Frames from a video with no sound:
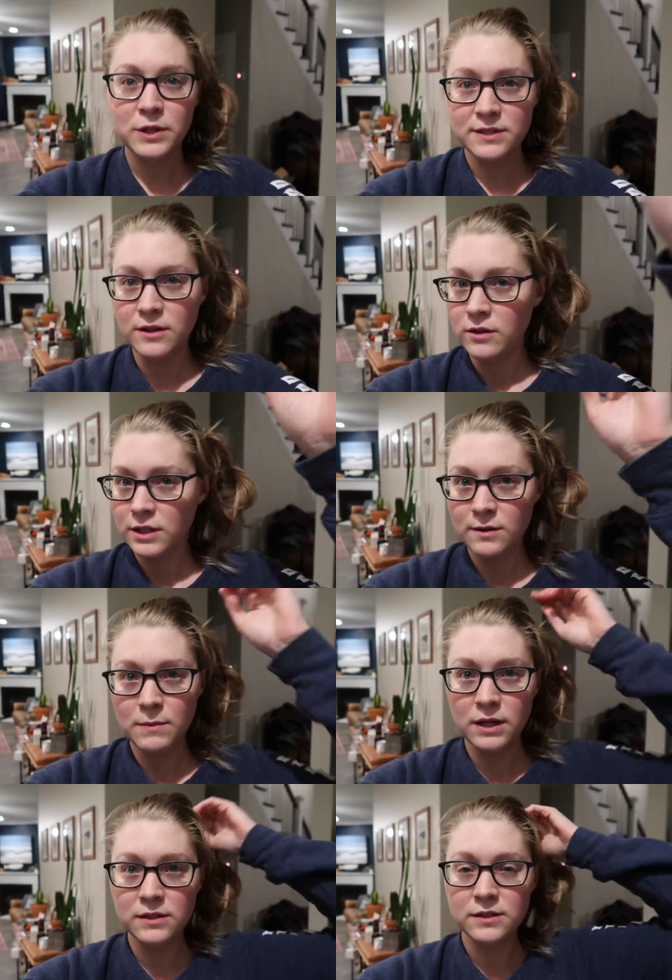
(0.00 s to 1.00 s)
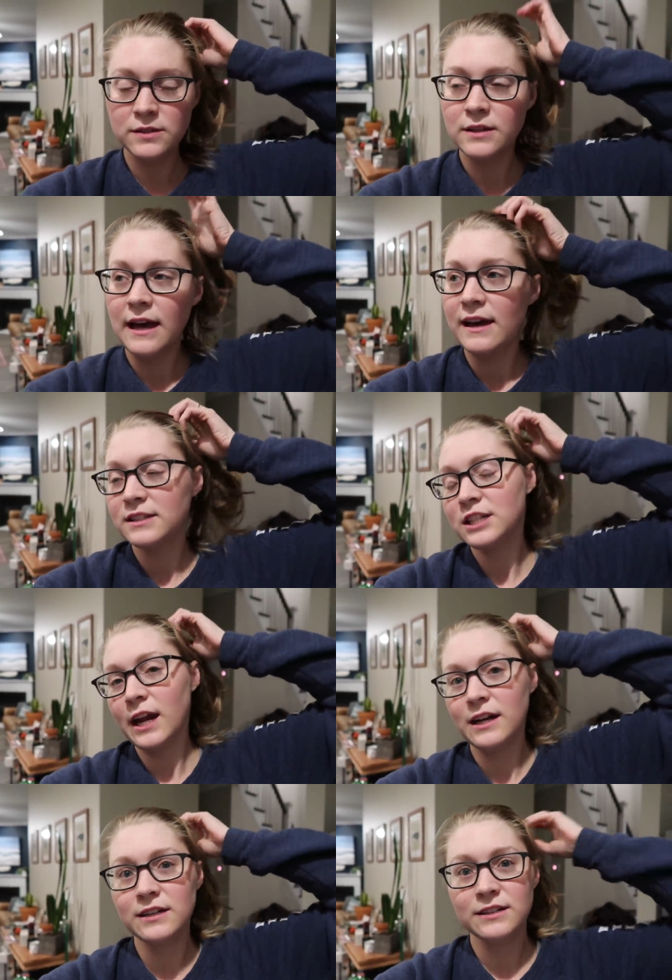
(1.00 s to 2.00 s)
we saw him under that
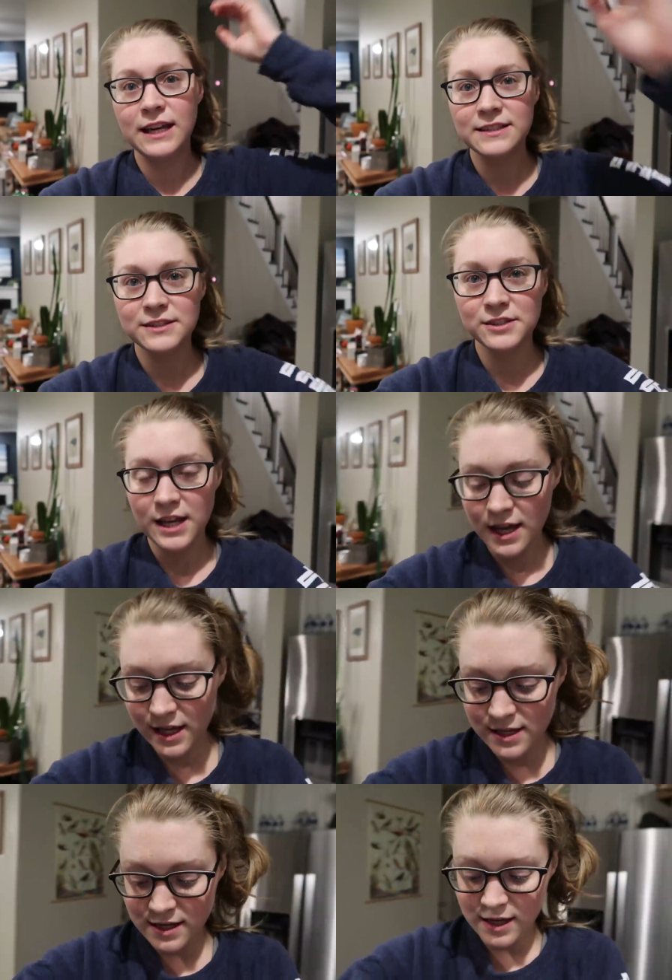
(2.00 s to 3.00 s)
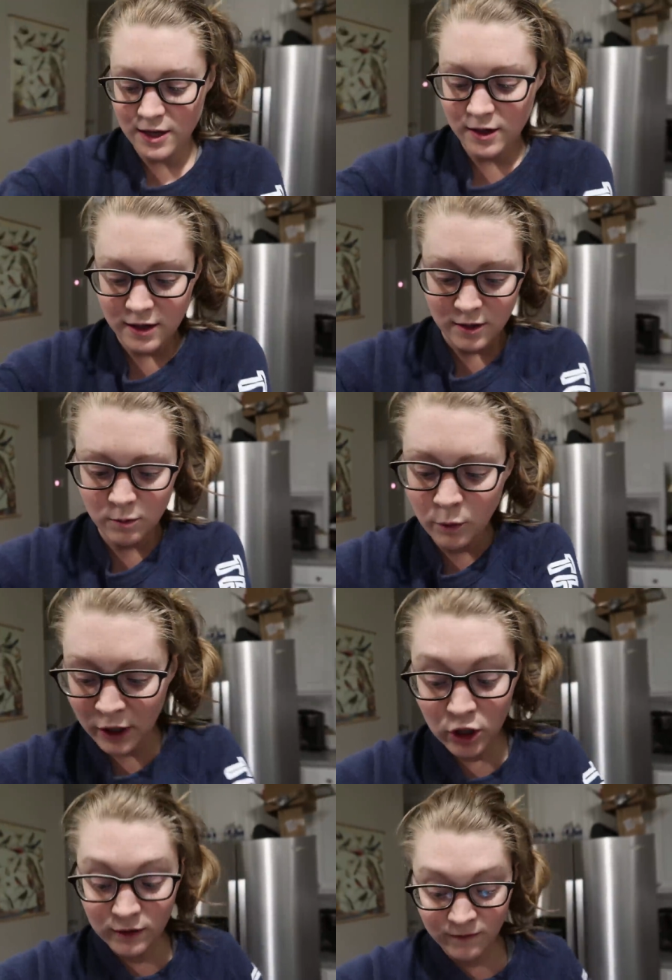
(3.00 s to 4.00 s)
chair yesterday, well, we
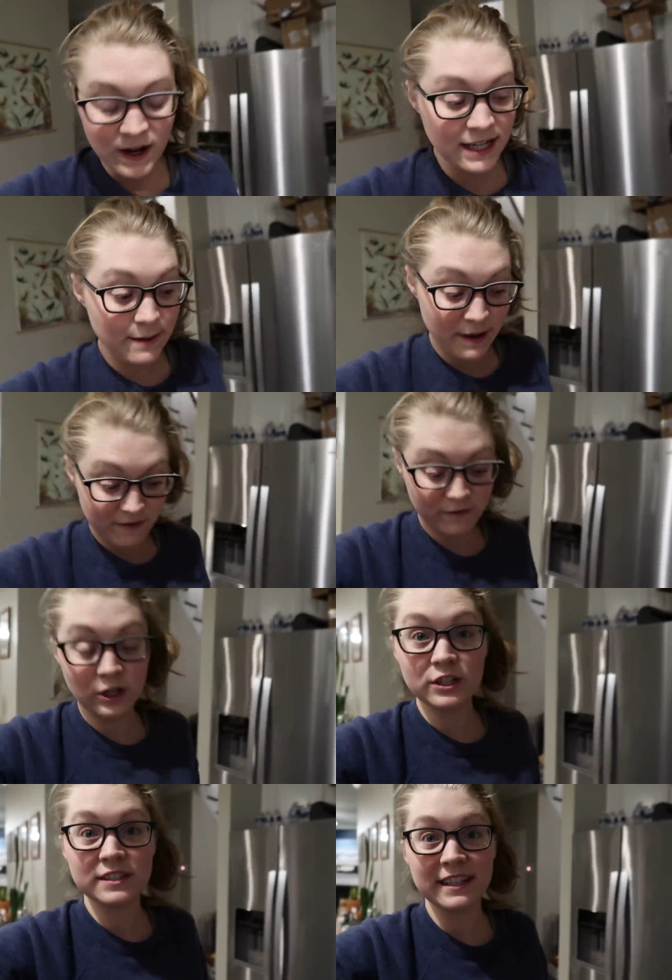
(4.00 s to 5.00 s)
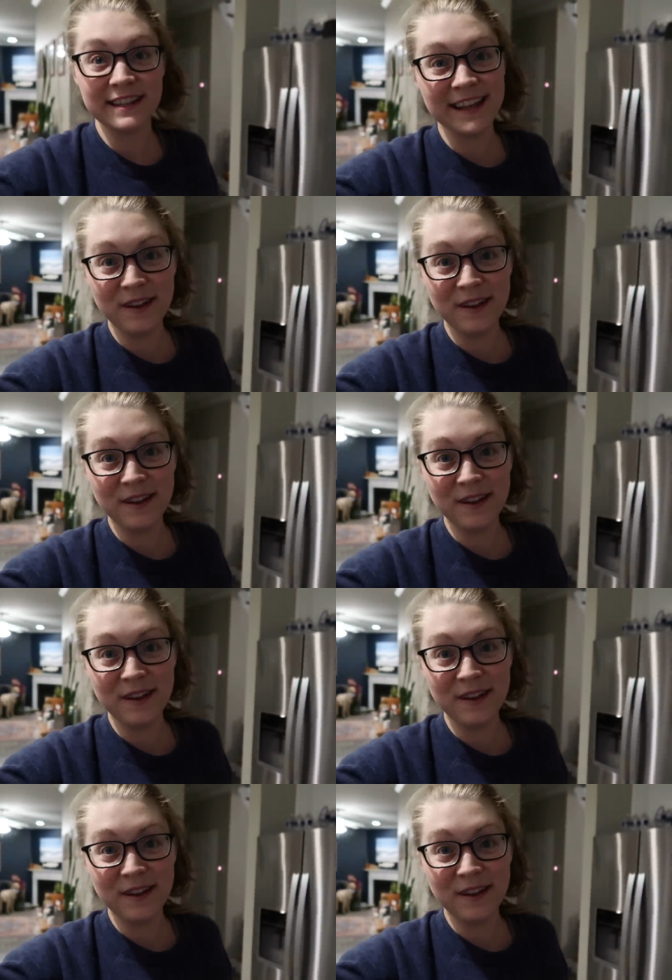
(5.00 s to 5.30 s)
couldn't find him at first, and